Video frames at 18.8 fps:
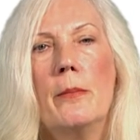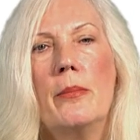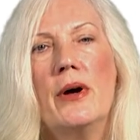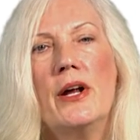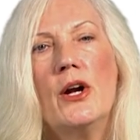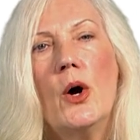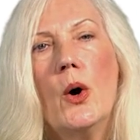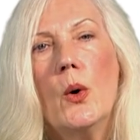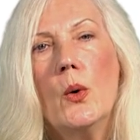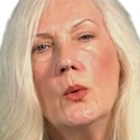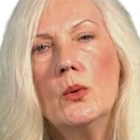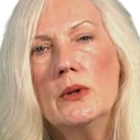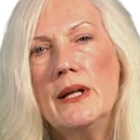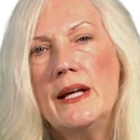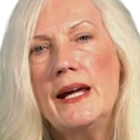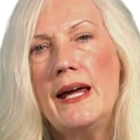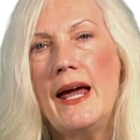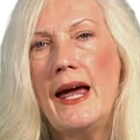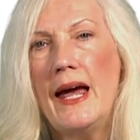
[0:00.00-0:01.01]
but
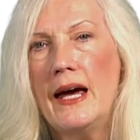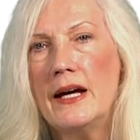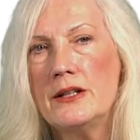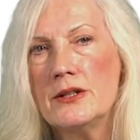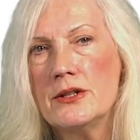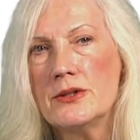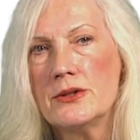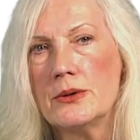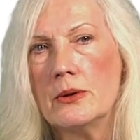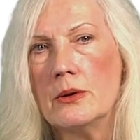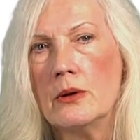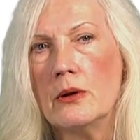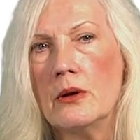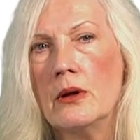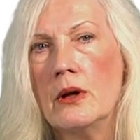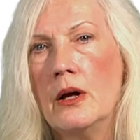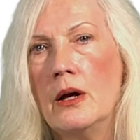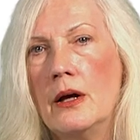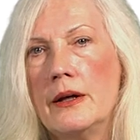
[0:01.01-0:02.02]
only
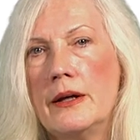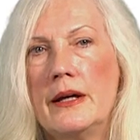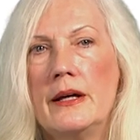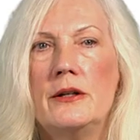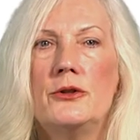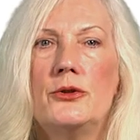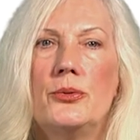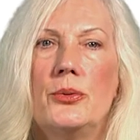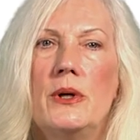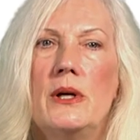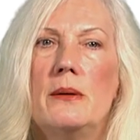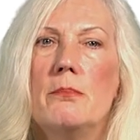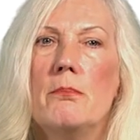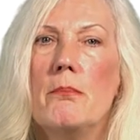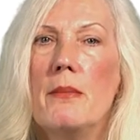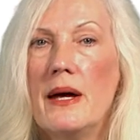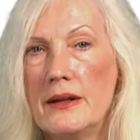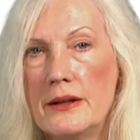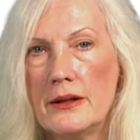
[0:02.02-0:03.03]
antizole can treat
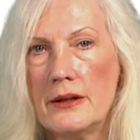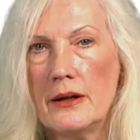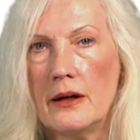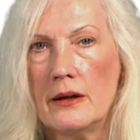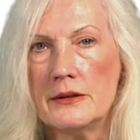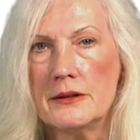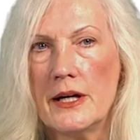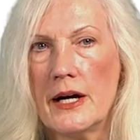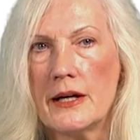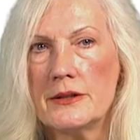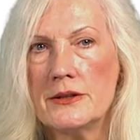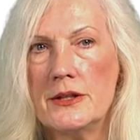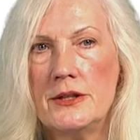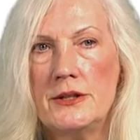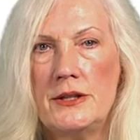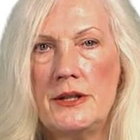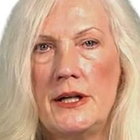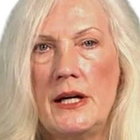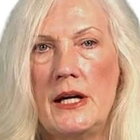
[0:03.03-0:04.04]
methanol
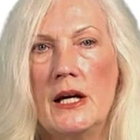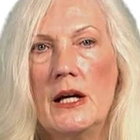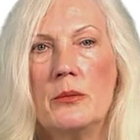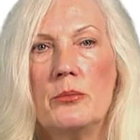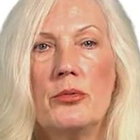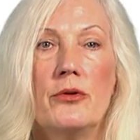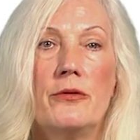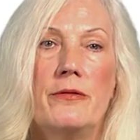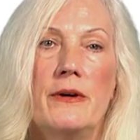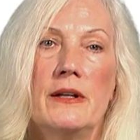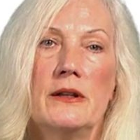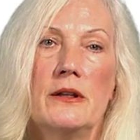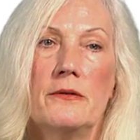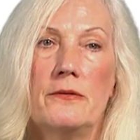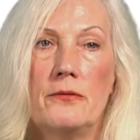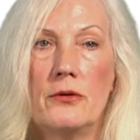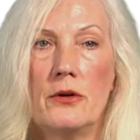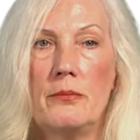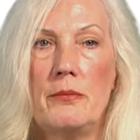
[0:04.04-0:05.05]
toxicity and prevent
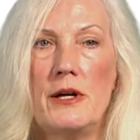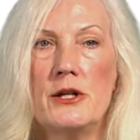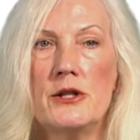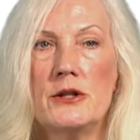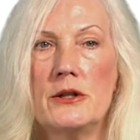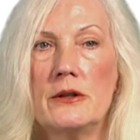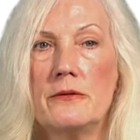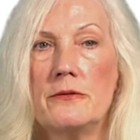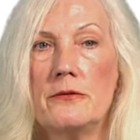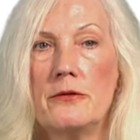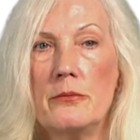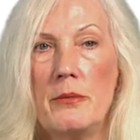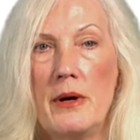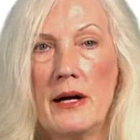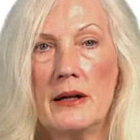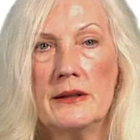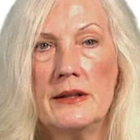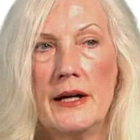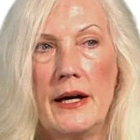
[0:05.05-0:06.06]
the formation of
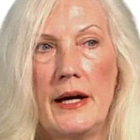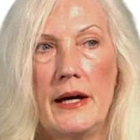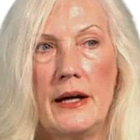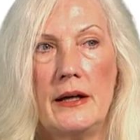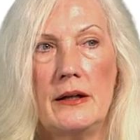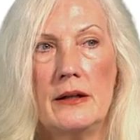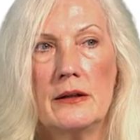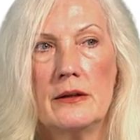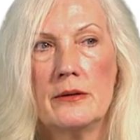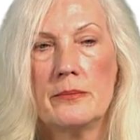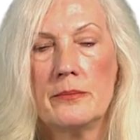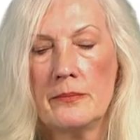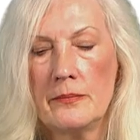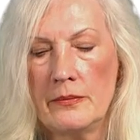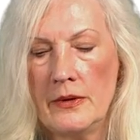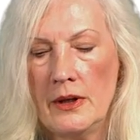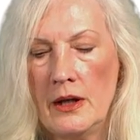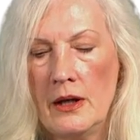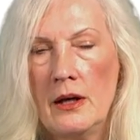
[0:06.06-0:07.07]
formaldehyde.
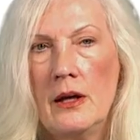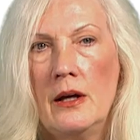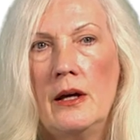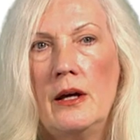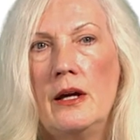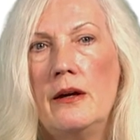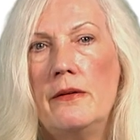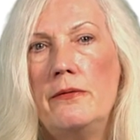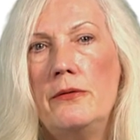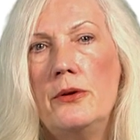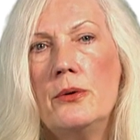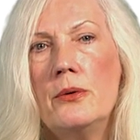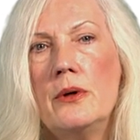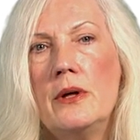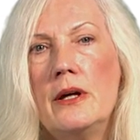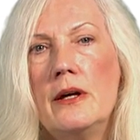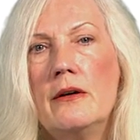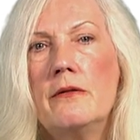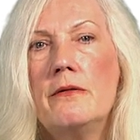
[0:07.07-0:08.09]
If you
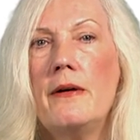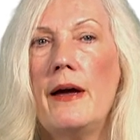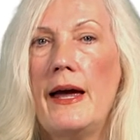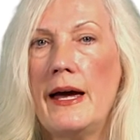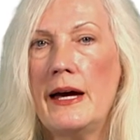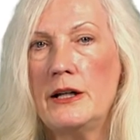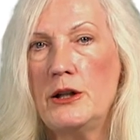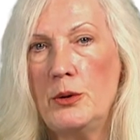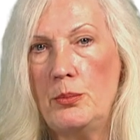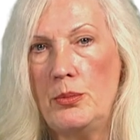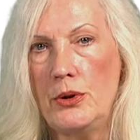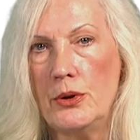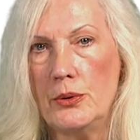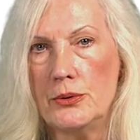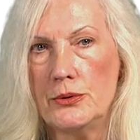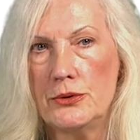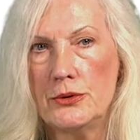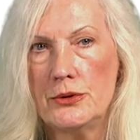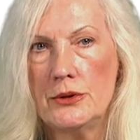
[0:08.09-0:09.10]
give
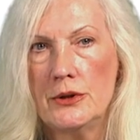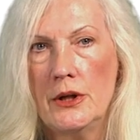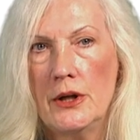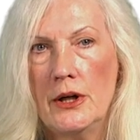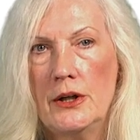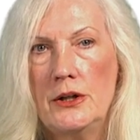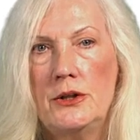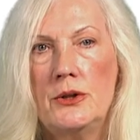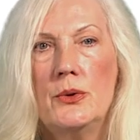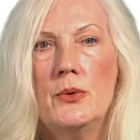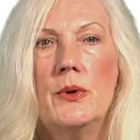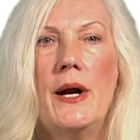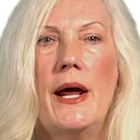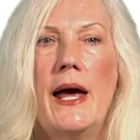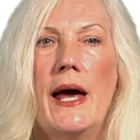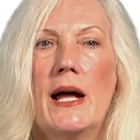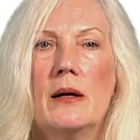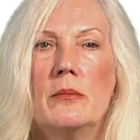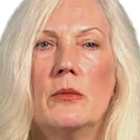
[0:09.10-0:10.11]
antabuse to an
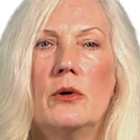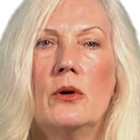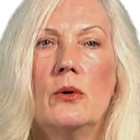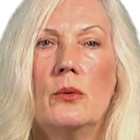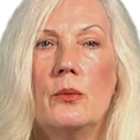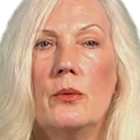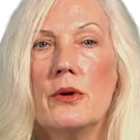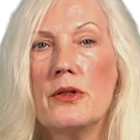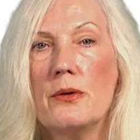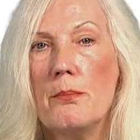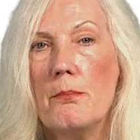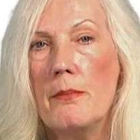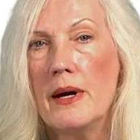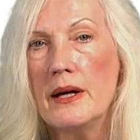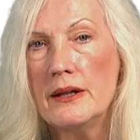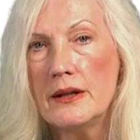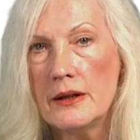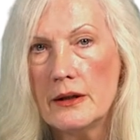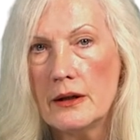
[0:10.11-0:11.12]
animal with
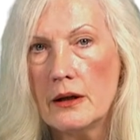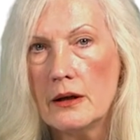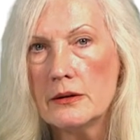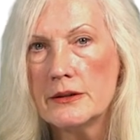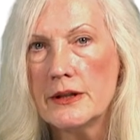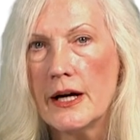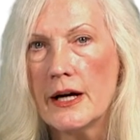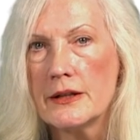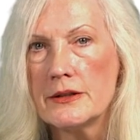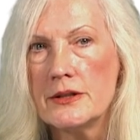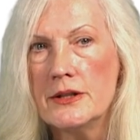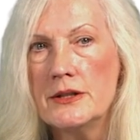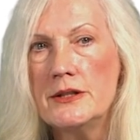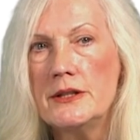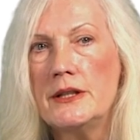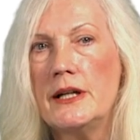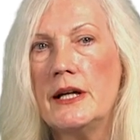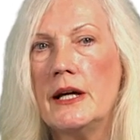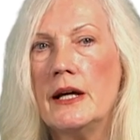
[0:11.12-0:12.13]
methanol
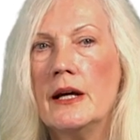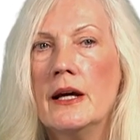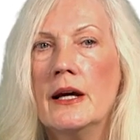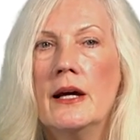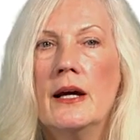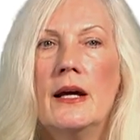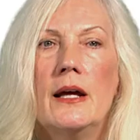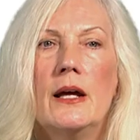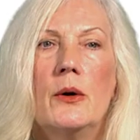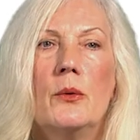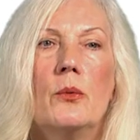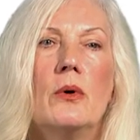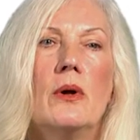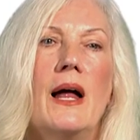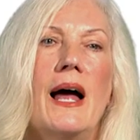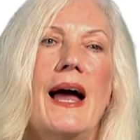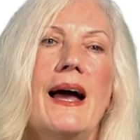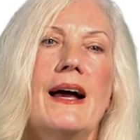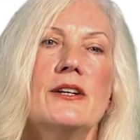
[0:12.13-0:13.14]
toxicity, it
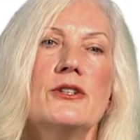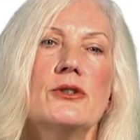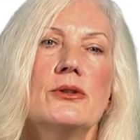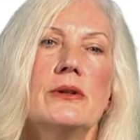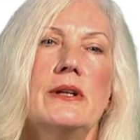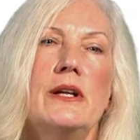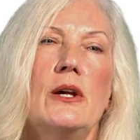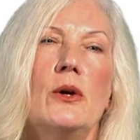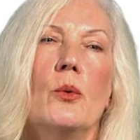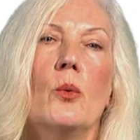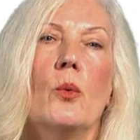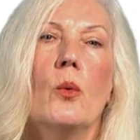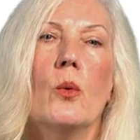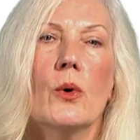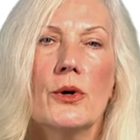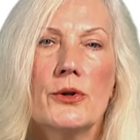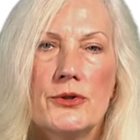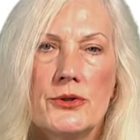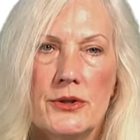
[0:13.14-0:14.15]
will actually
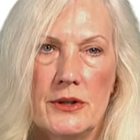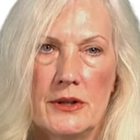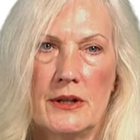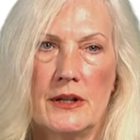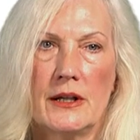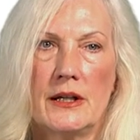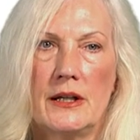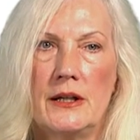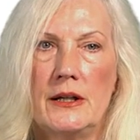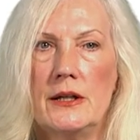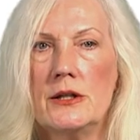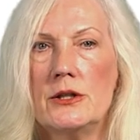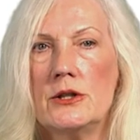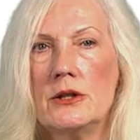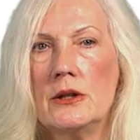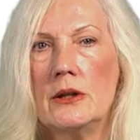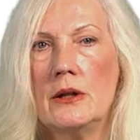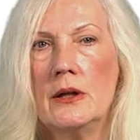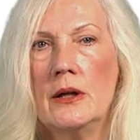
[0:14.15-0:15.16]
worsen the
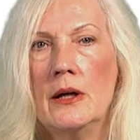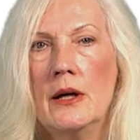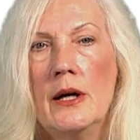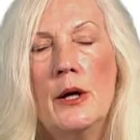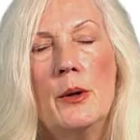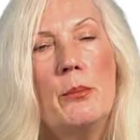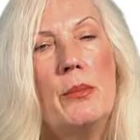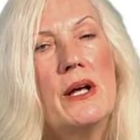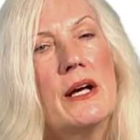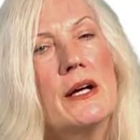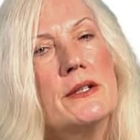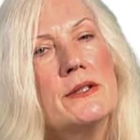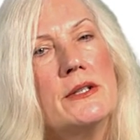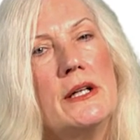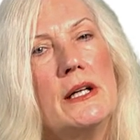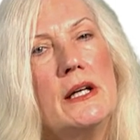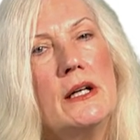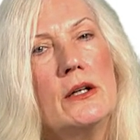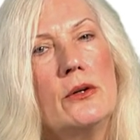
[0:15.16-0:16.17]
condition because
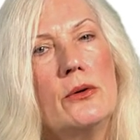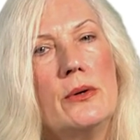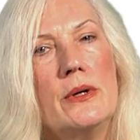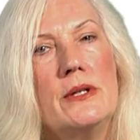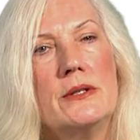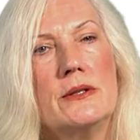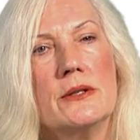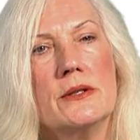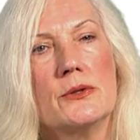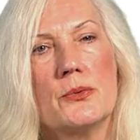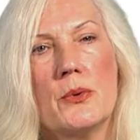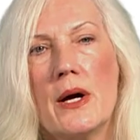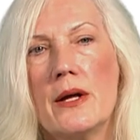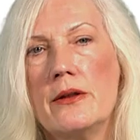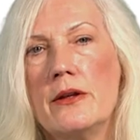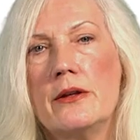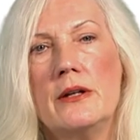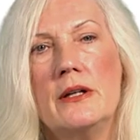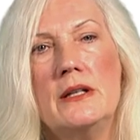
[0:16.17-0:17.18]
it increases
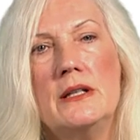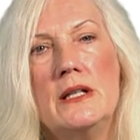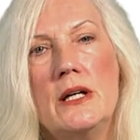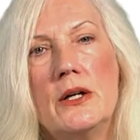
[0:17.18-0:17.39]
rather than